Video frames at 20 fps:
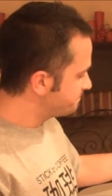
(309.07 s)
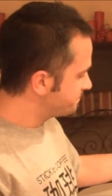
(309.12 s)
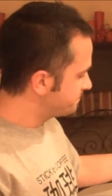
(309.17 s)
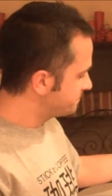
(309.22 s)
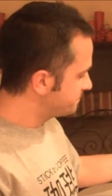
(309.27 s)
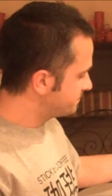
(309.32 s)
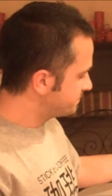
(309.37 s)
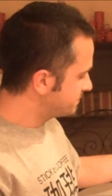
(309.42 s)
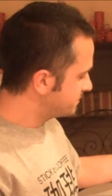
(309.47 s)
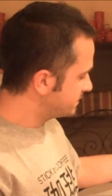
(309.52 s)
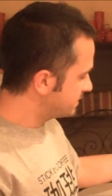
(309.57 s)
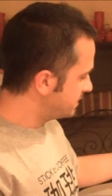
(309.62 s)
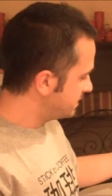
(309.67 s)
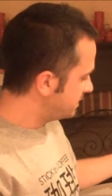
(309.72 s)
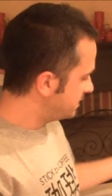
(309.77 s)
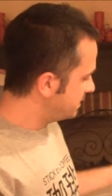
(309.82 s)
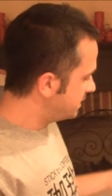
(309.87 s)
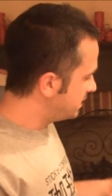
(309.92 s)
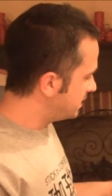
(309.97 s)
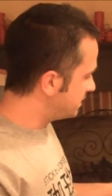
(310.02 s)

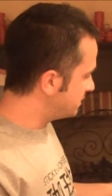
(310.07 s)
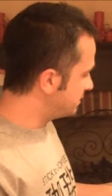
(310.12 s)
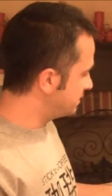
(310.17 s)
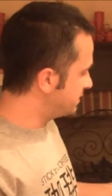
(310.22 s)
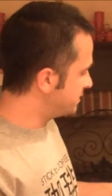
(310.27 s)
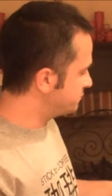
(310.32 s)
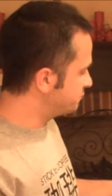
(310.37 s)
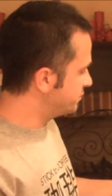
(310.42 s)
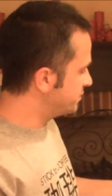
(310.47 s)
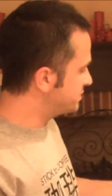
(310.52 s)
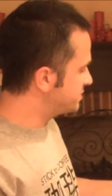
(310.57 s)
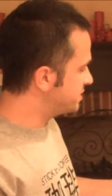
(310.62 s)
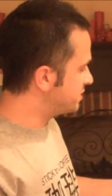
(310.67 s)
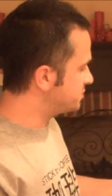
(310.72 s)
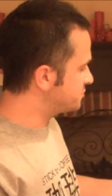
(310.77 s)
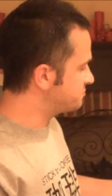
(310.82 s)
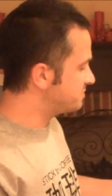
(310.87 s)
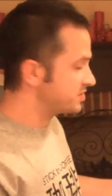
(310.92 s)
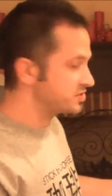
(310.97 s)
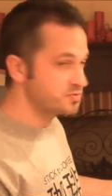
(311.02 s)
It retails
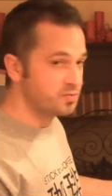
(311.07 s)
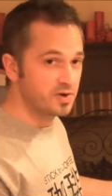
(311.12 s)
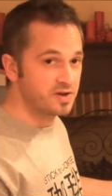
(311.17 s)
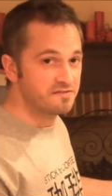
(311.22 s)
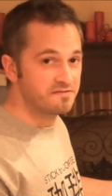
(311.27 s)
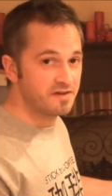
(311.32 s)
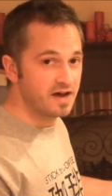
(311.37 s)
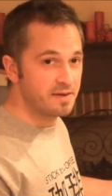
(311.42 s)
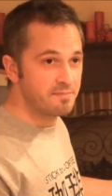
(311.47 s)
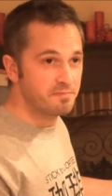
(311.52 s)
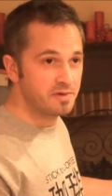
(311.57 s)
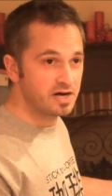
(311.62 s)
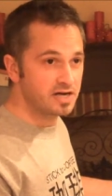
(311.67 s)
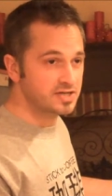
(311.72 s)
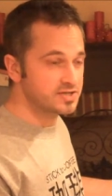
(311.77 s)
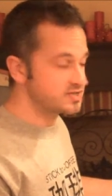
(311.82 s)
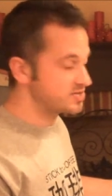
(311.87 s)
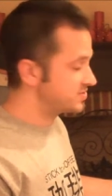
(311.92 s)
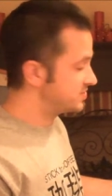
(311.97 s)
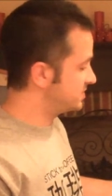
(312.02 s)
for about
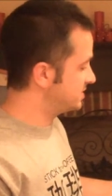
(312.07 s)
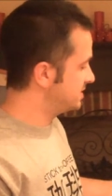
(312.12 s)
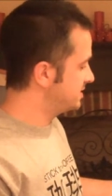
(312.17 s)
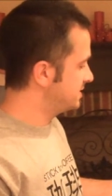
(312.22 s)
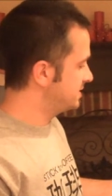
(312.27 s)
$25.